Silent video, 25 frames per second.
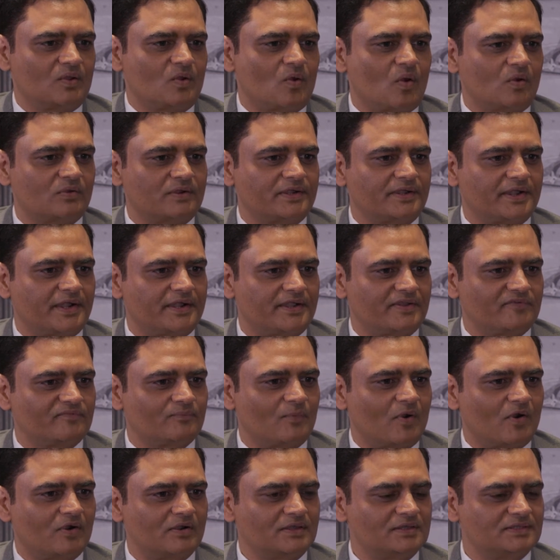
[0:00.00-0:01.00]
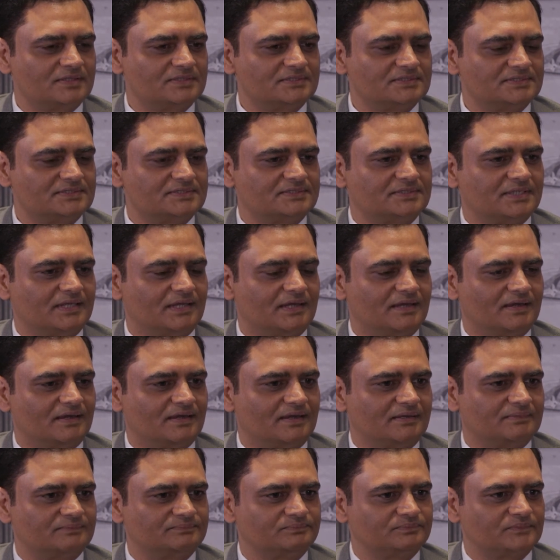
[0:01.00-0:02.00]
quantitative models
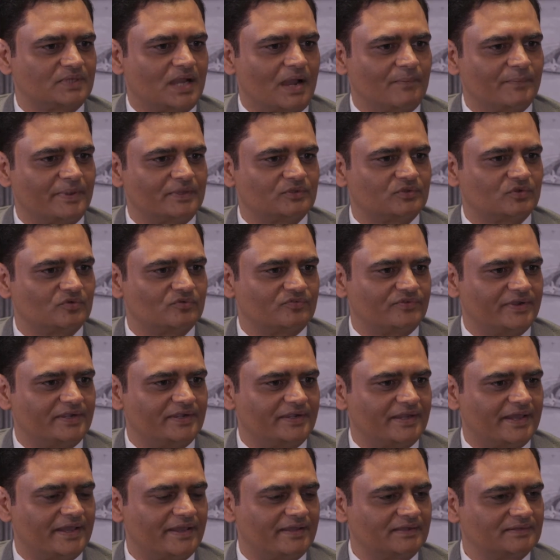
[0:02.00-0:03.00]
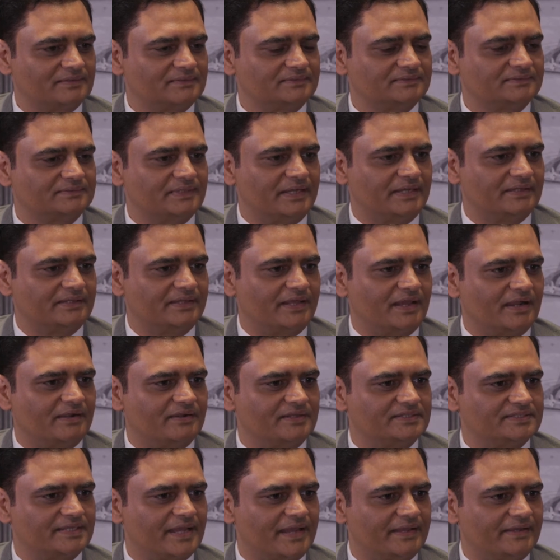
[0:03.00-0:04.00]
uh, coming through fintech, and they are
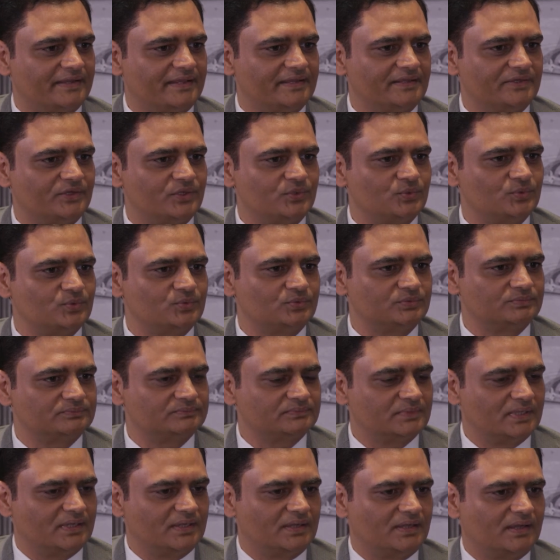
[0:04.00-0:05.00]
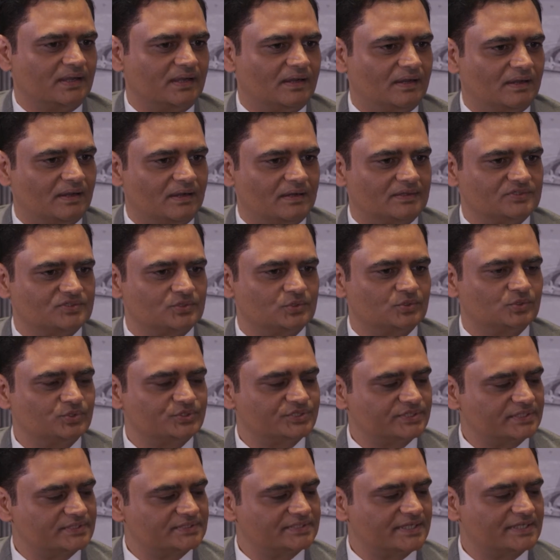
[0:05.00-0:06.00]
designing new uh,
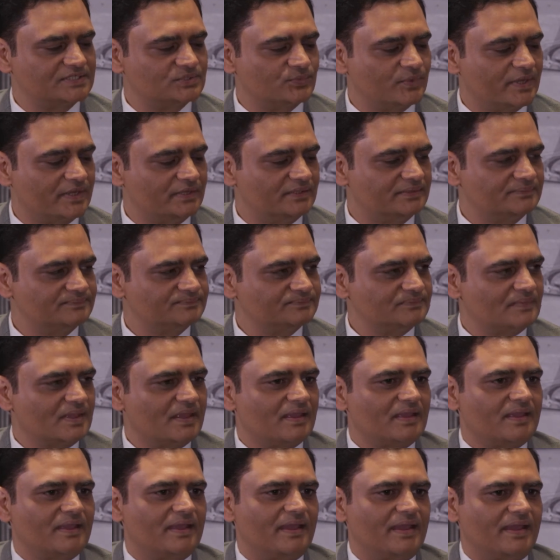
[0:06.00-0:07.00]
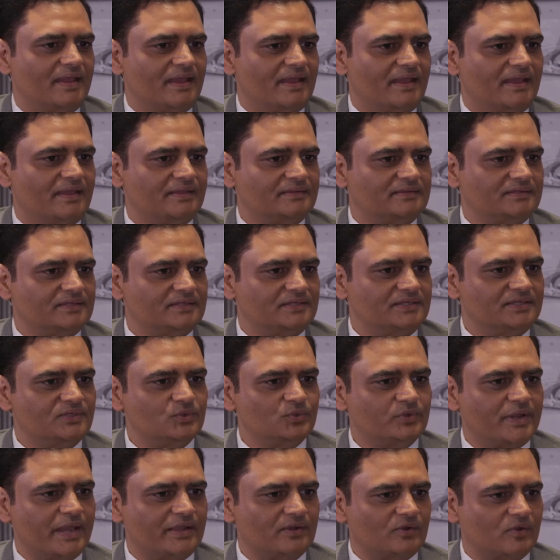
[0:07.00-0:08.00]
solutions as well. And the
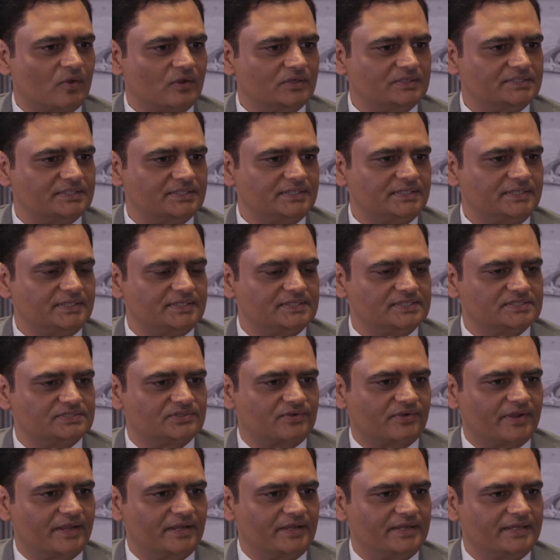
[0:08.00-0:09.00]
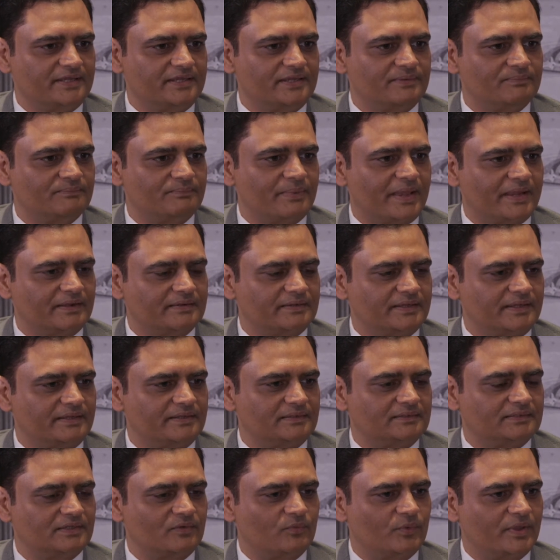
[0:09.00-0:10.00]
new technology is really
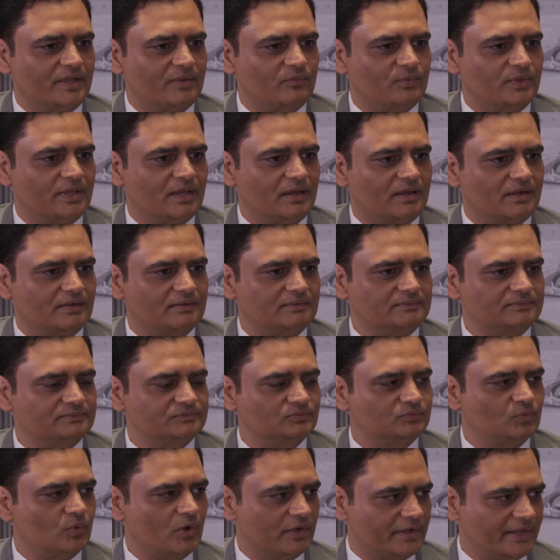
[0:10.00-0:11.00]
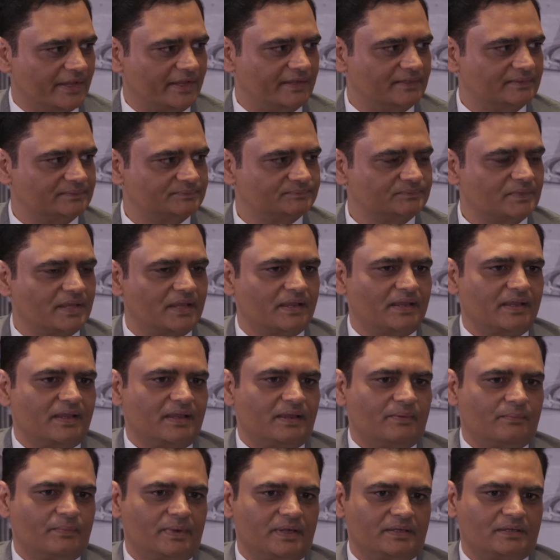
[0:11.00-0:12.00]
impacting the way we are working.
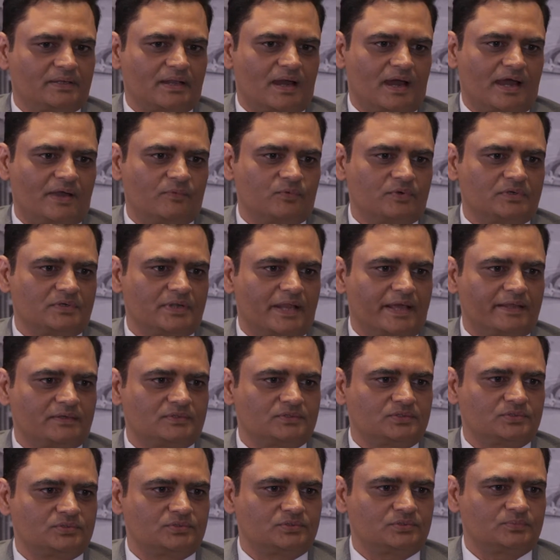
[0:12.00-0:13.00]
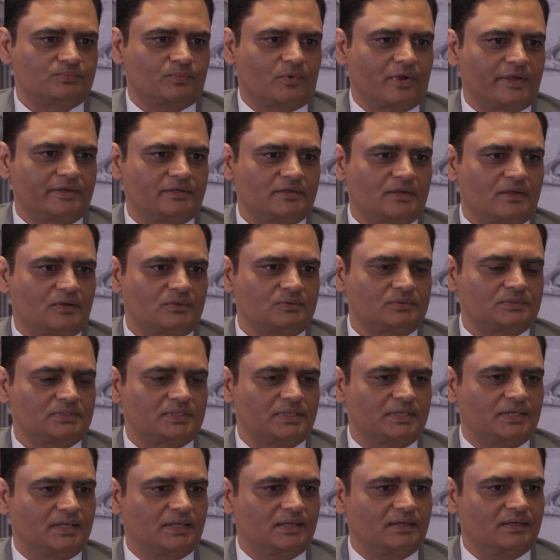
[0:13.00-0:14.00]
But I would like to point out
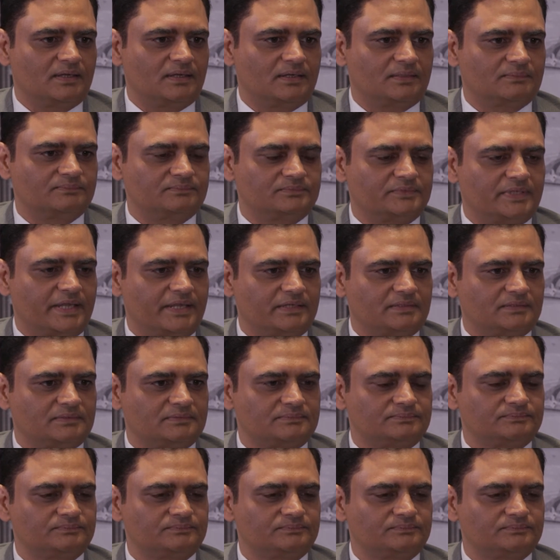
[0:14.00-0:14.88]
uh, that